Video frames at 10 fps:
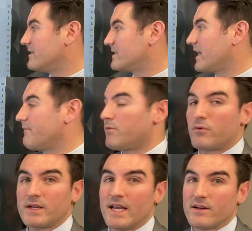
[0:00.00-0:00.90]
the type
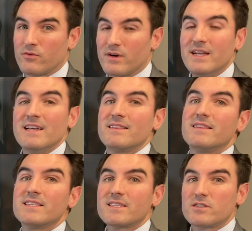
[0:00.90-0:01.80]
4 category.
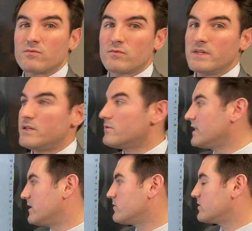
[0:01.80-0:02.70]
This is real
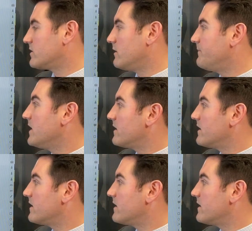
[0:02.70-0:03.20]
danger zone.